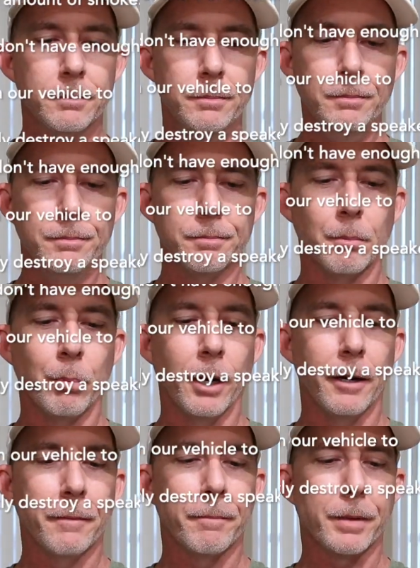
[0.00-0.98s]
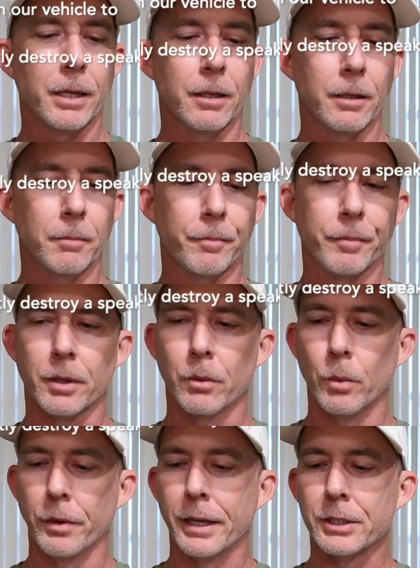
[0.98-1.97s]
But
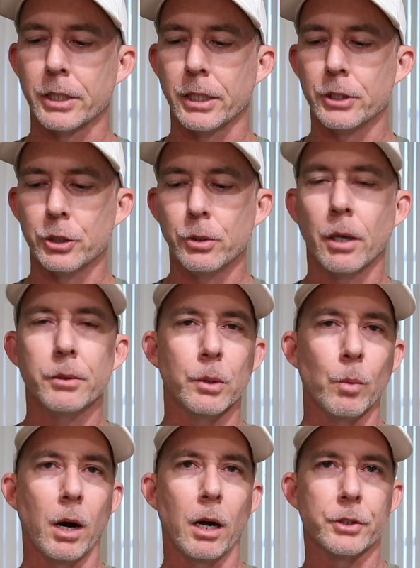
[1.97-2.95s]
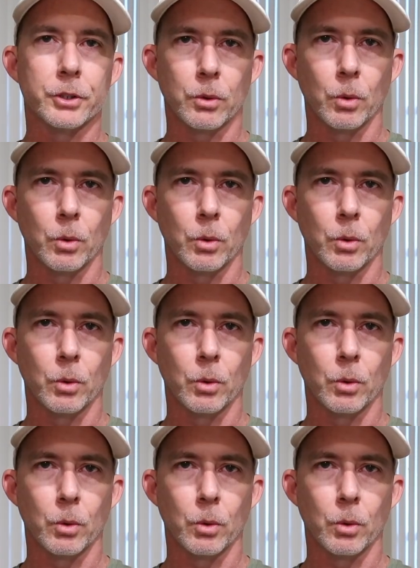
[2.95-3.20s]
when they say 200 watts,